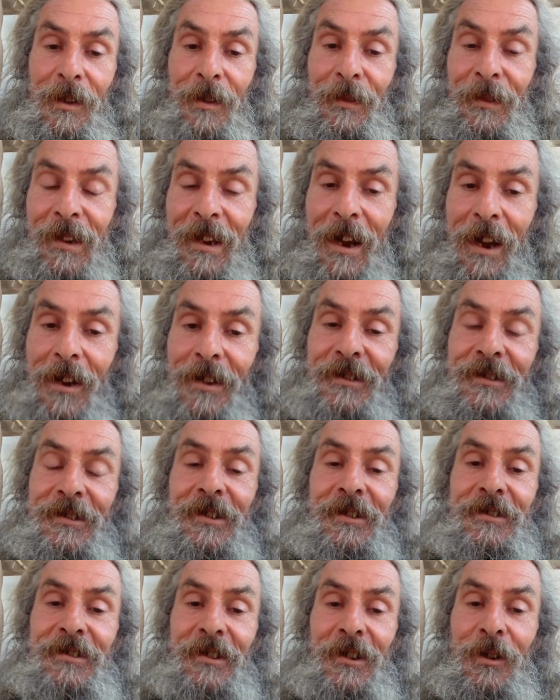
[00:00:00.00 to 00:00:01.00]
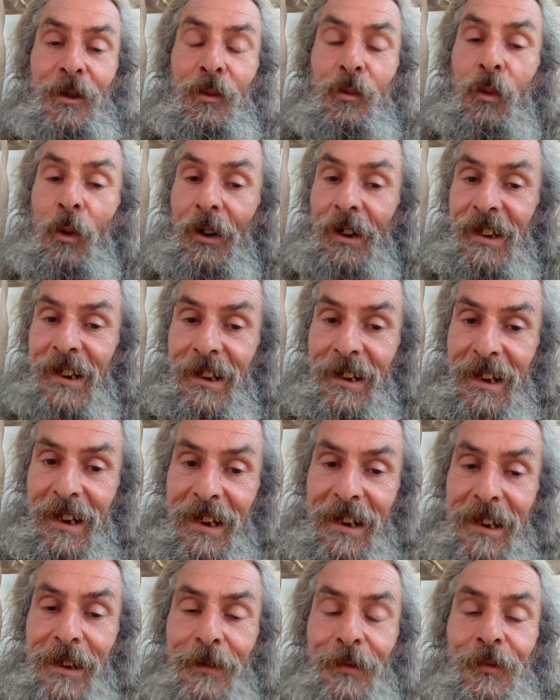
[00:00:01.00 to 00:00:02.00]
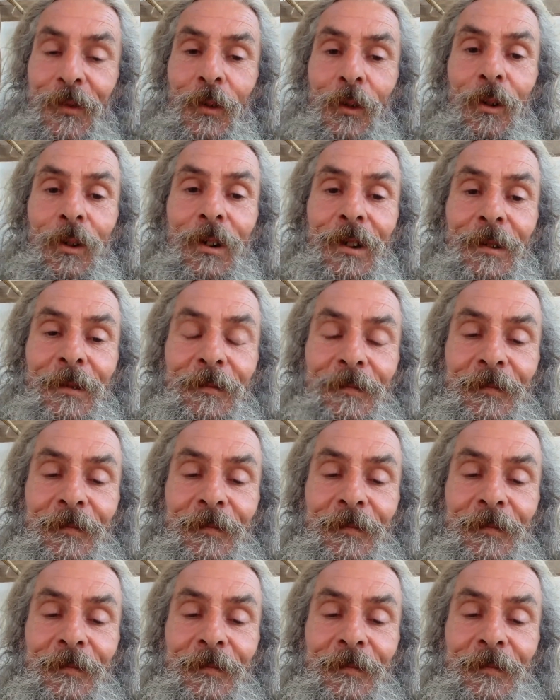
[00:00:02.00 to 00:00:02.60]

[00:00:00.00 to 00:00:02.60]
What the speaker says: the answer to what are you here for?